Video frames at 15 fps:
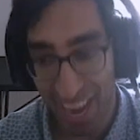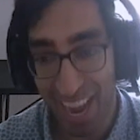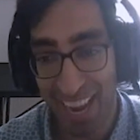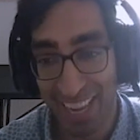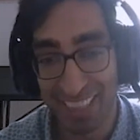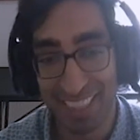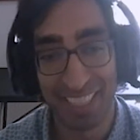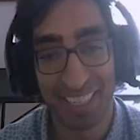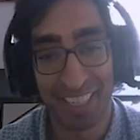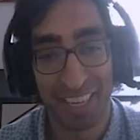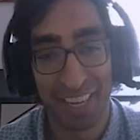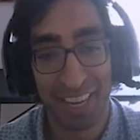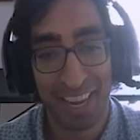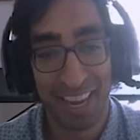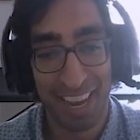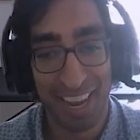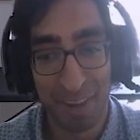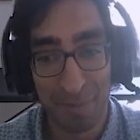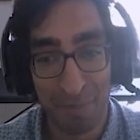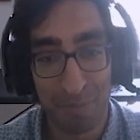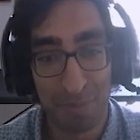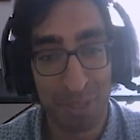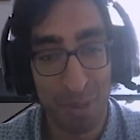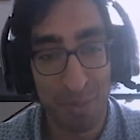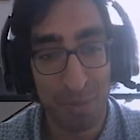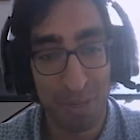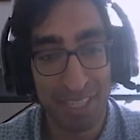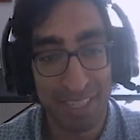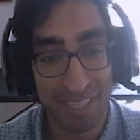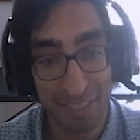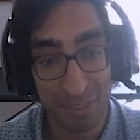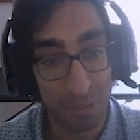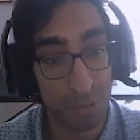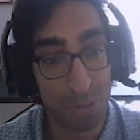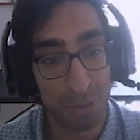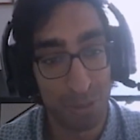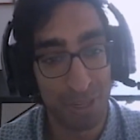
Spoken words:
I think somebody's social